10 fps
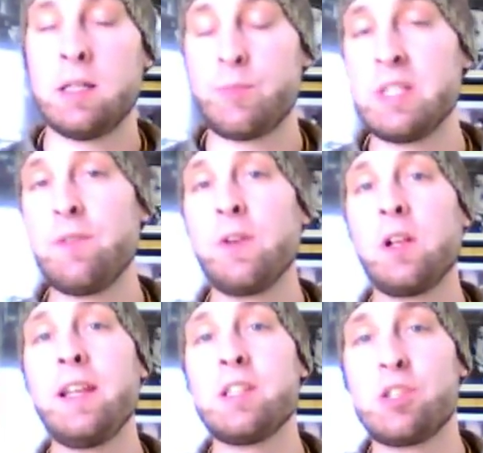
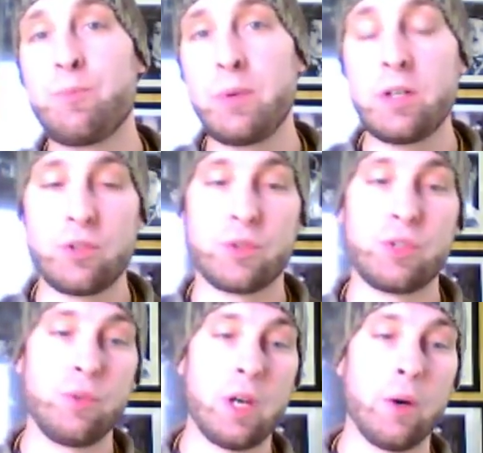specifically a spiritual
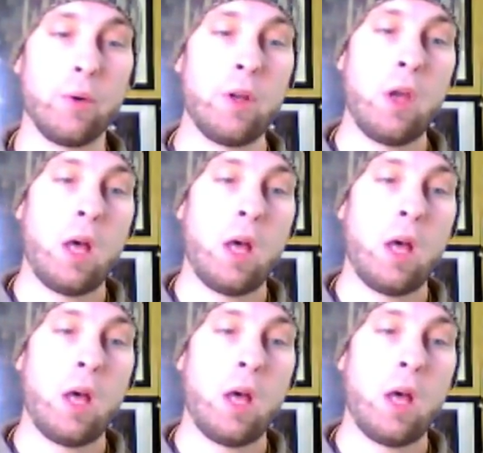Sukkot.